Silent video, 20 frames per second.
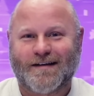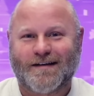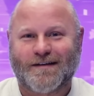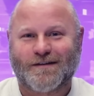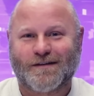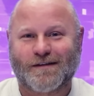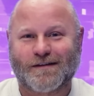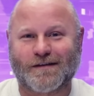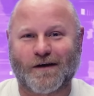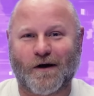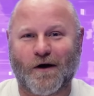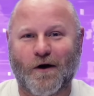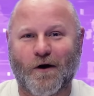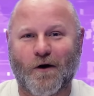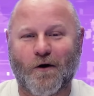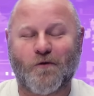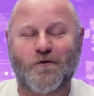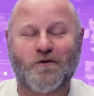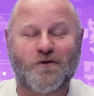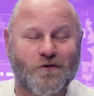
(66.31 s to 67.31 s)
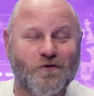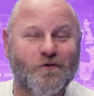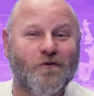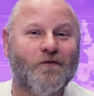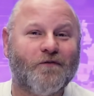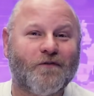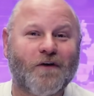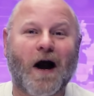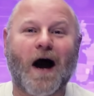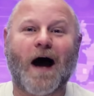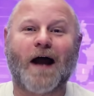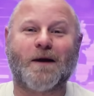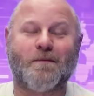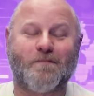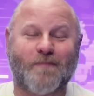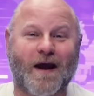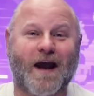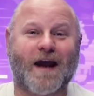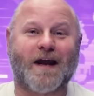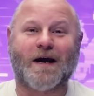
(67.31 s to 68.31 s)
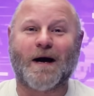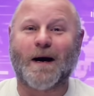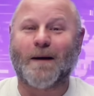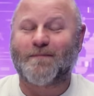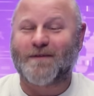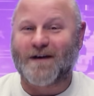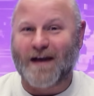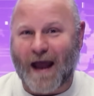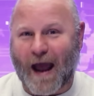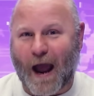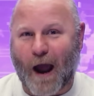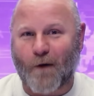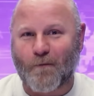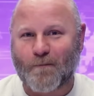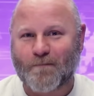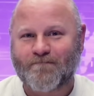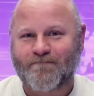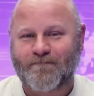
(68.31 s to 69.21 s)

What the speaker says: so you've got to pay up now.